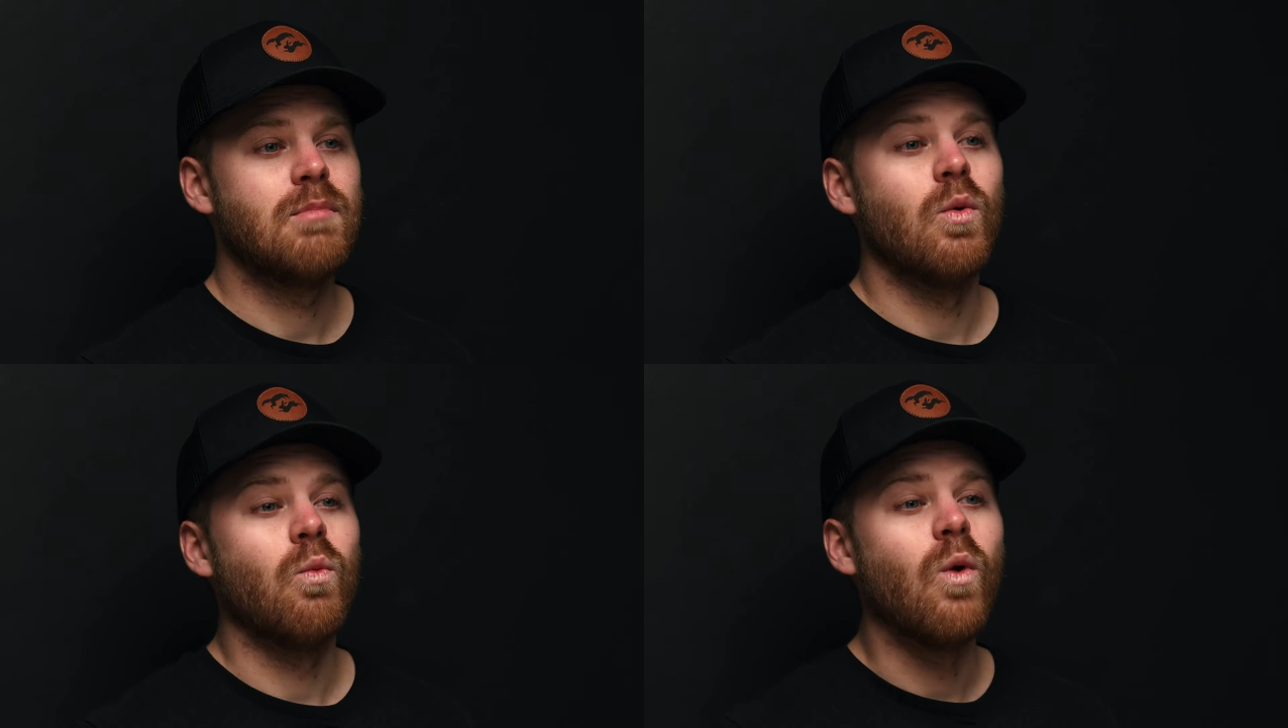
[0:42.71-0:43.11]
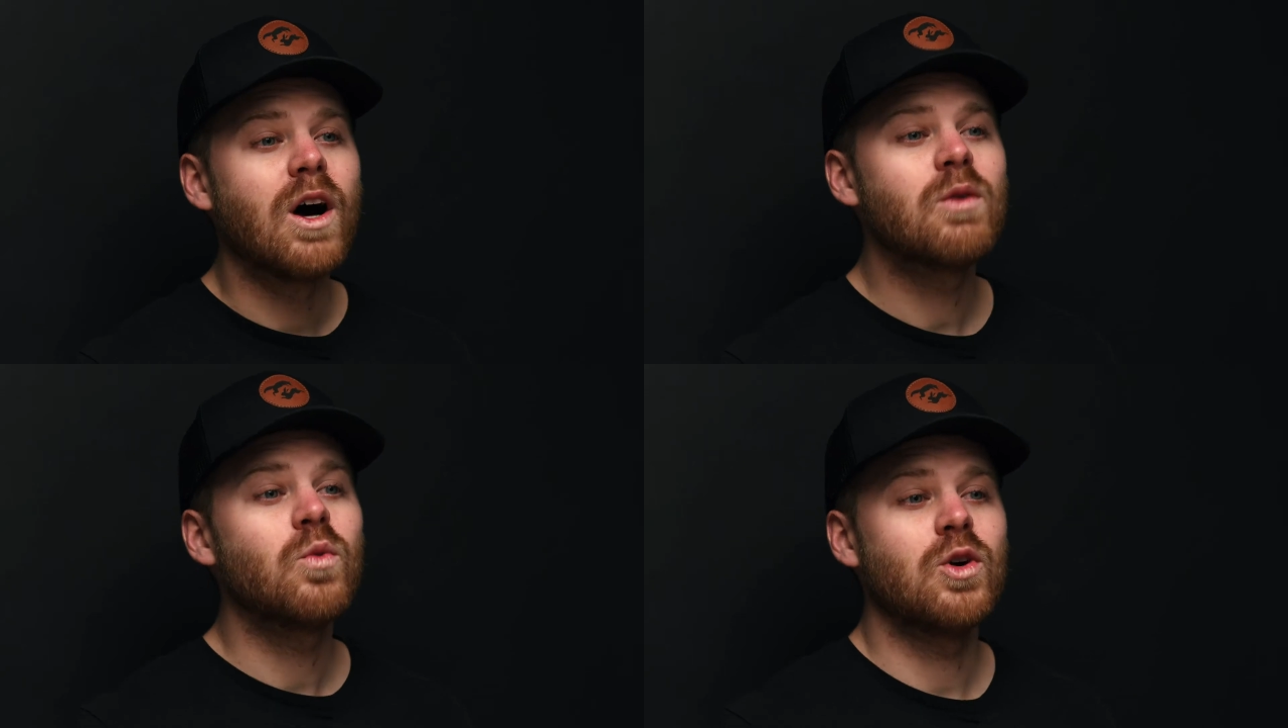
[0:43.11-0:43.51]
But
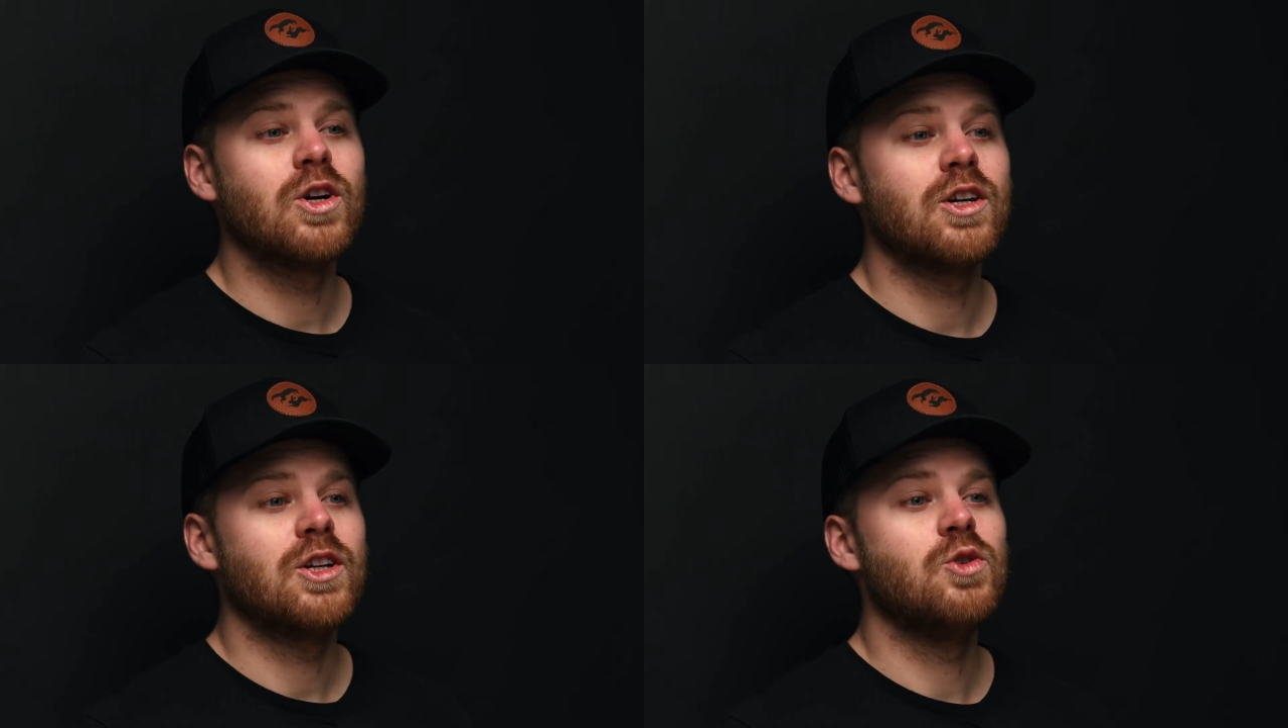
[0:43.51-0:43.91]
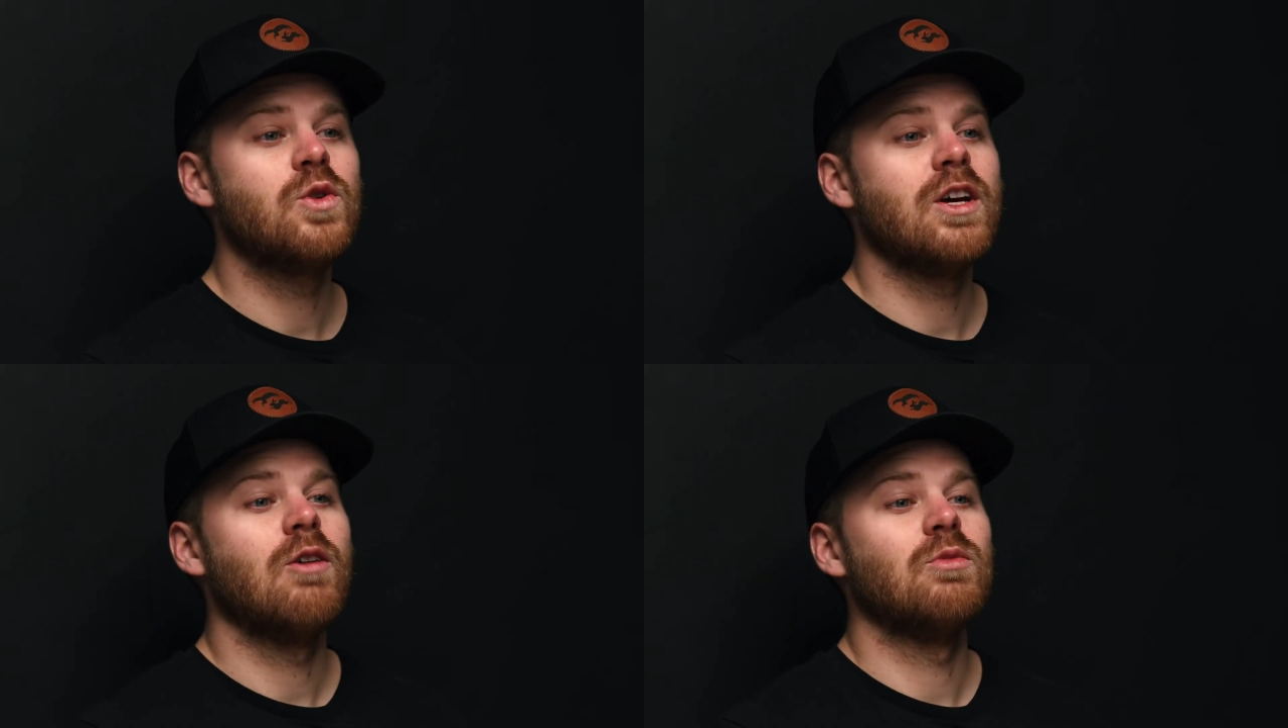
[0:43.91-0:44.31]
one word you
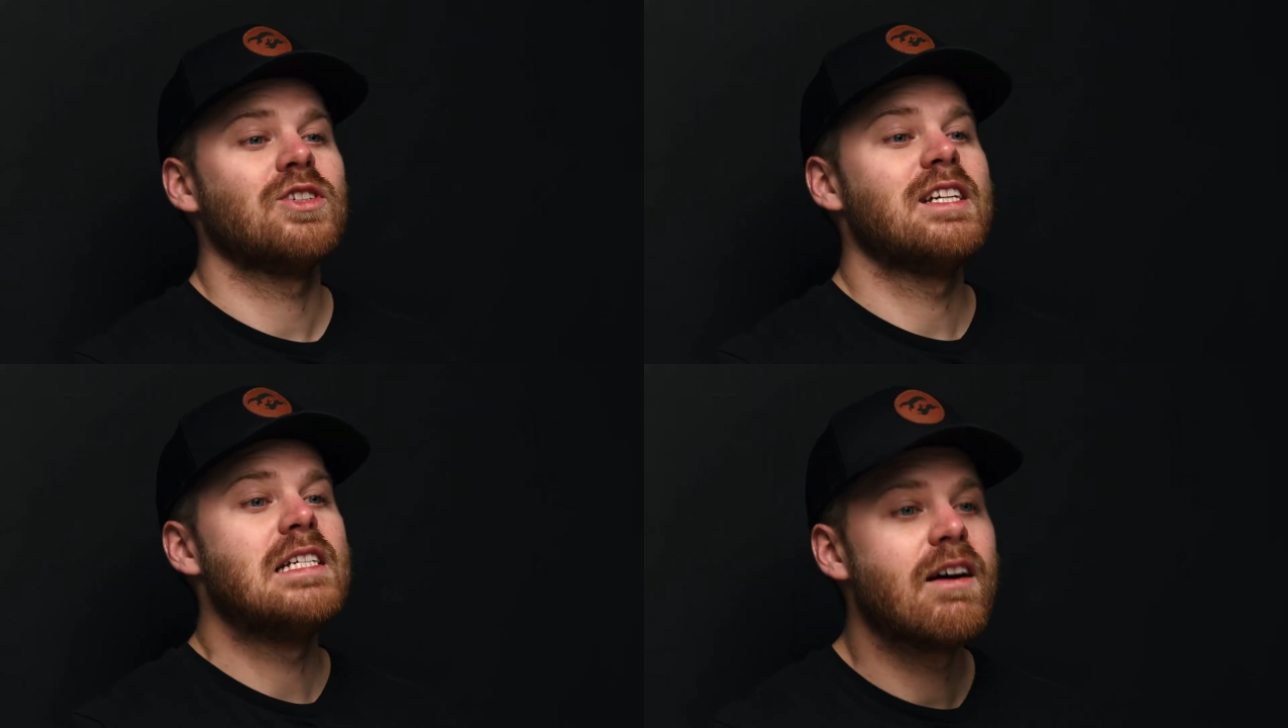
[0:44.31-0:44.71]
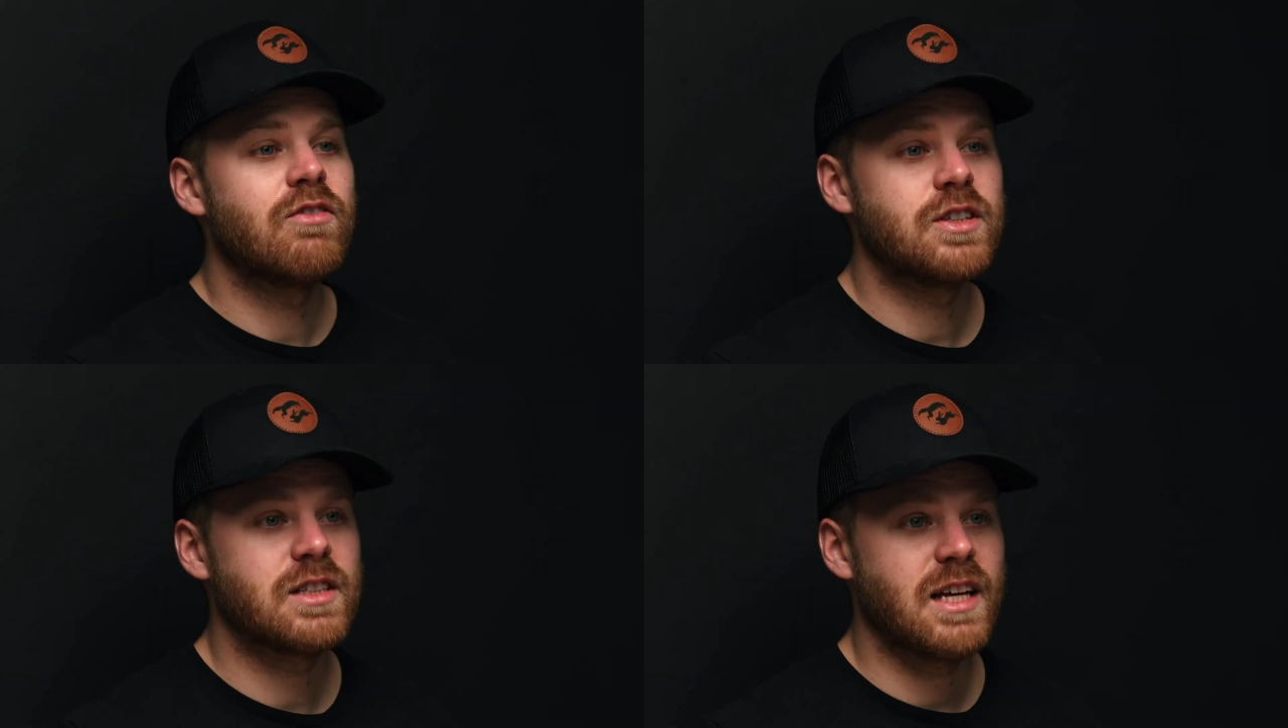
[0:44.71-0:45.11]
can almost
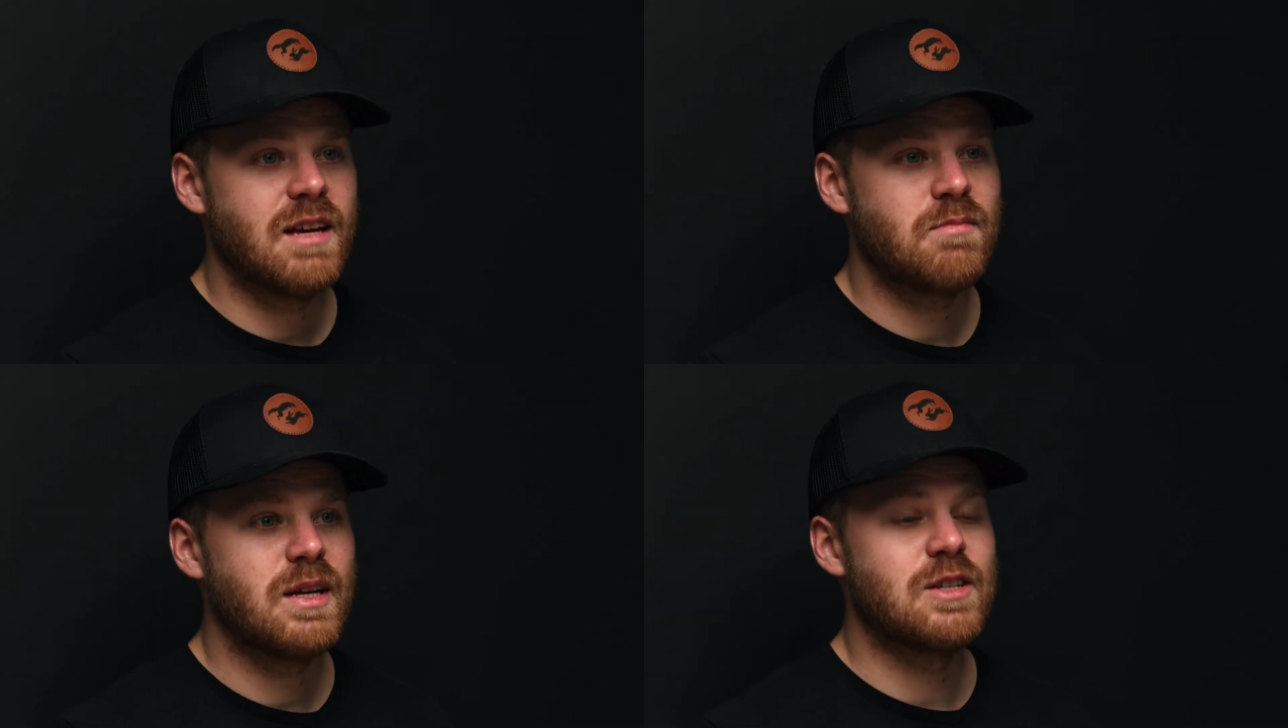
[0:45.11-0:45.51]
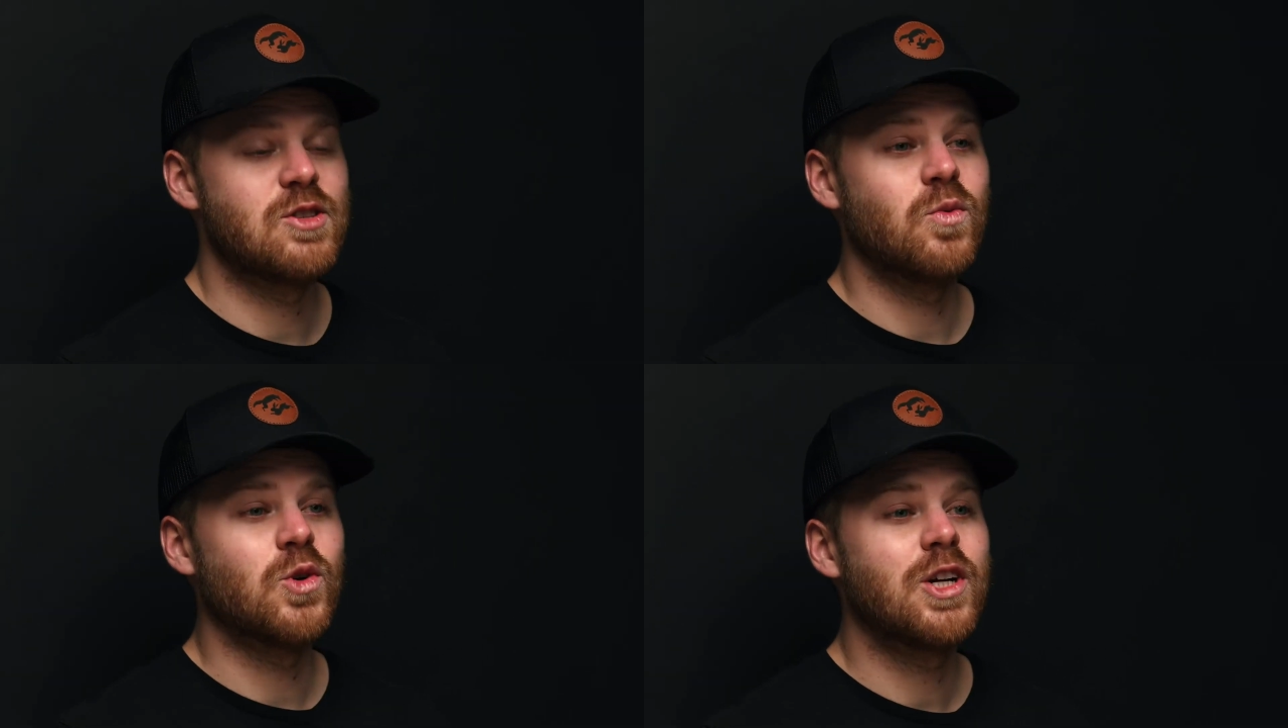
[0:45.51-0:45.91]
never escape is
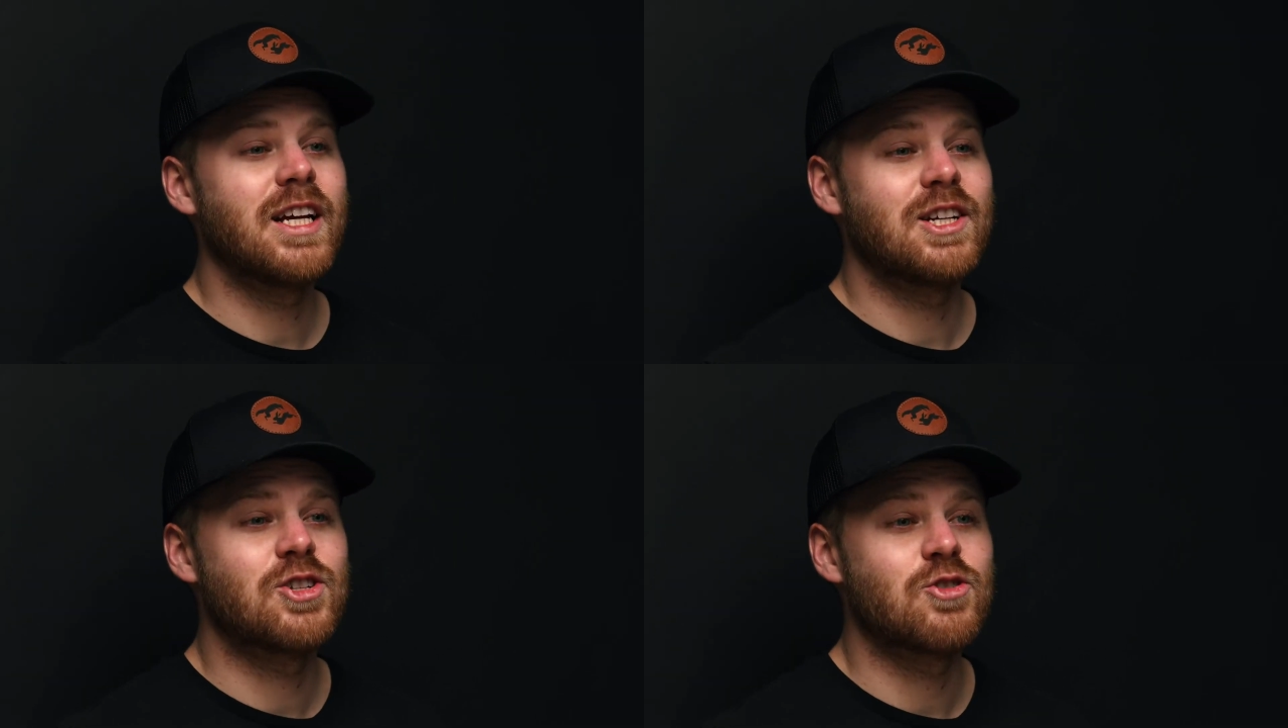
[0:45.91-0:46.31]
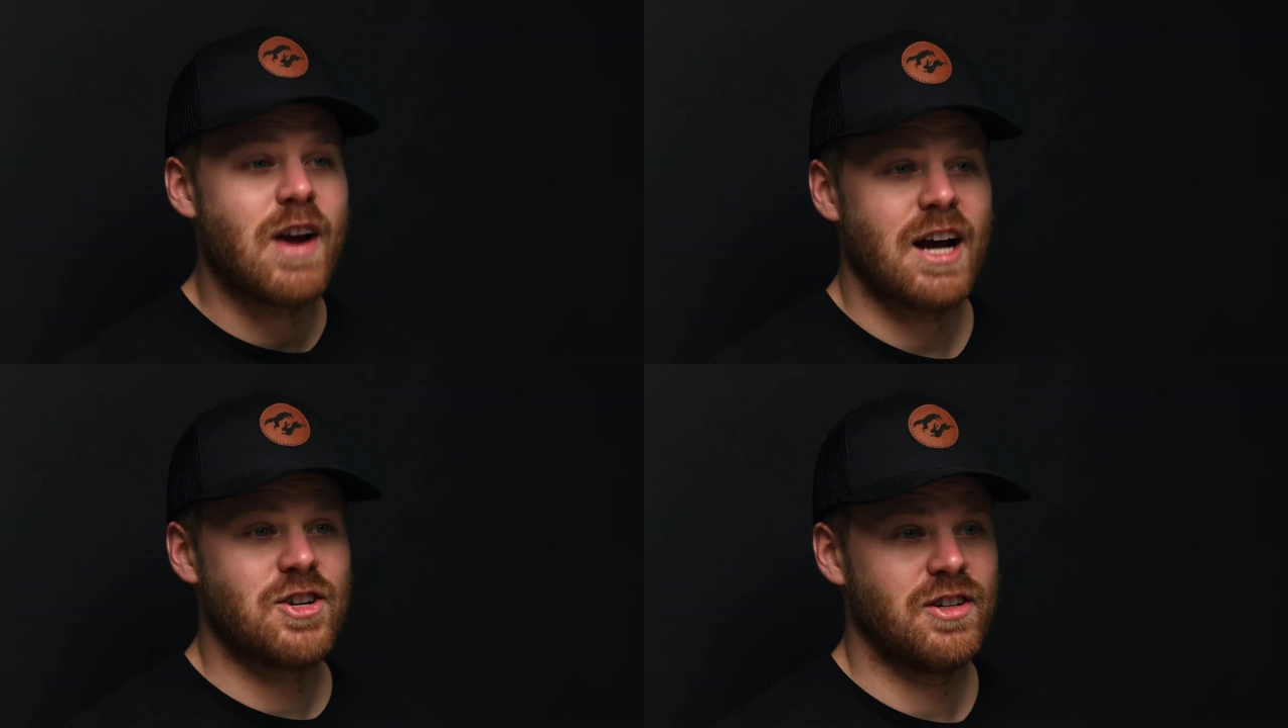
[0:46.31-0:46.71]
the word
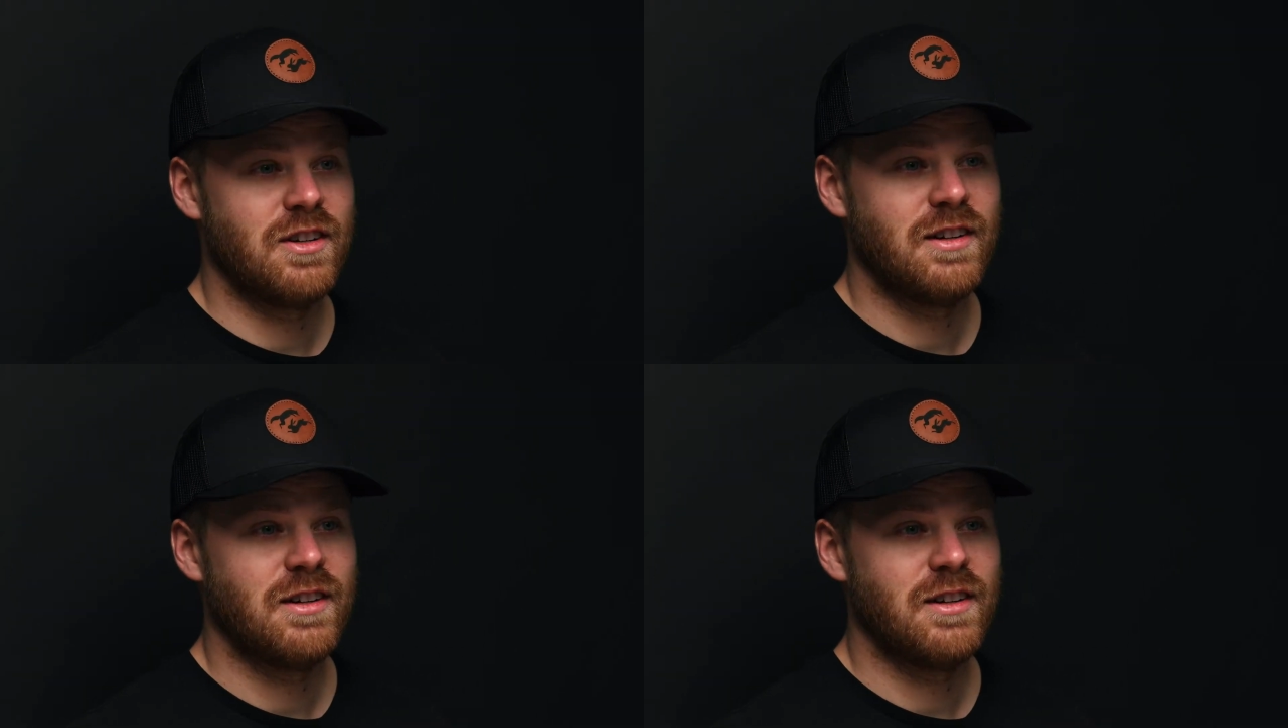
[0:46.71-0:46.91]
extraction.